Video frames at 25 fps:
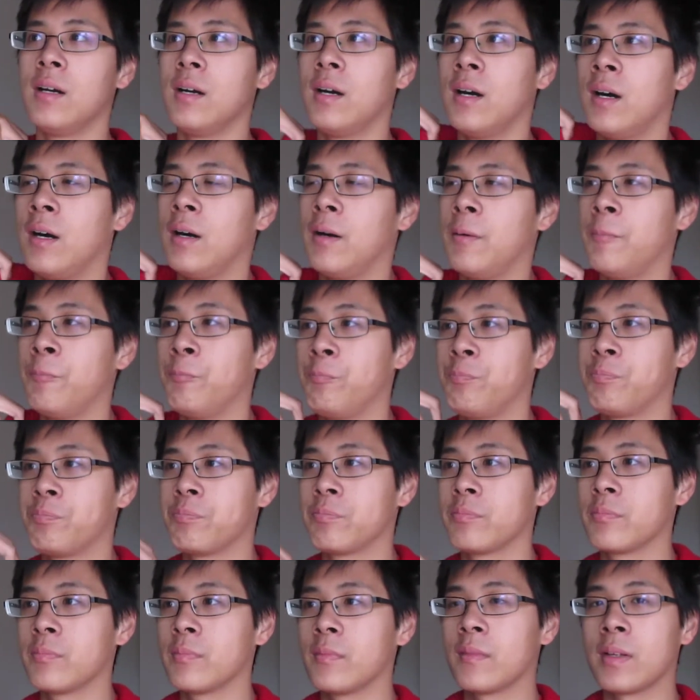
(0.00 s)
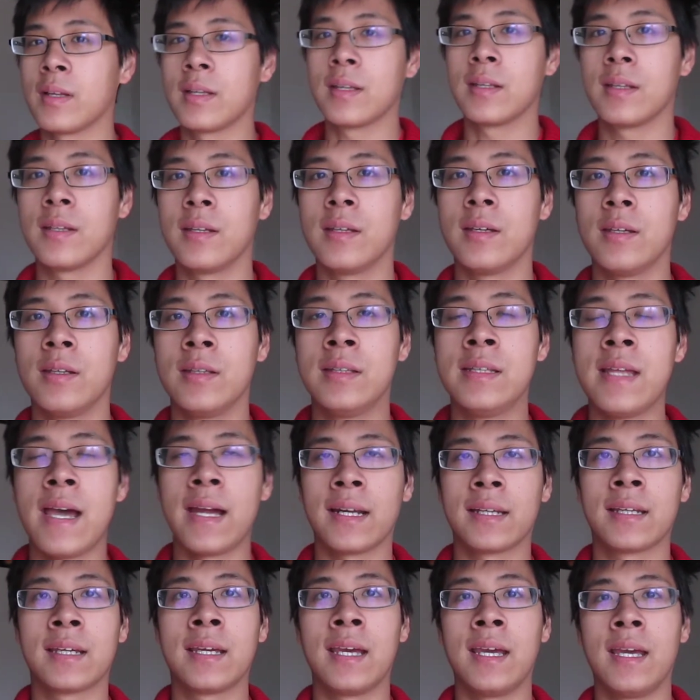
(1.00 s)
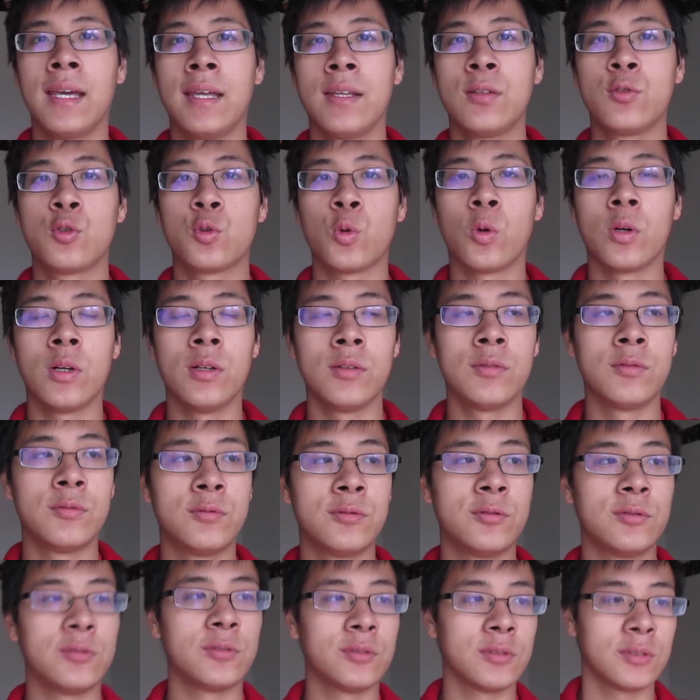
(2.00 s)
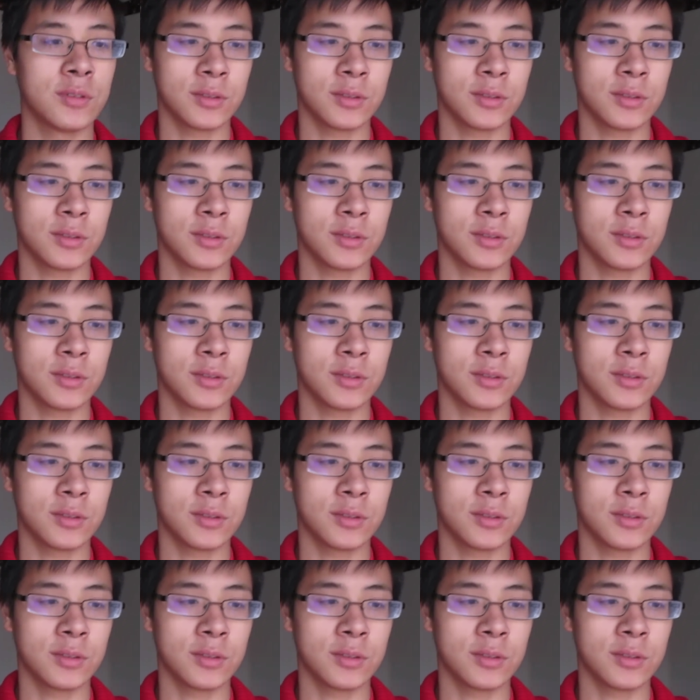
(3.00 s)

that can sort of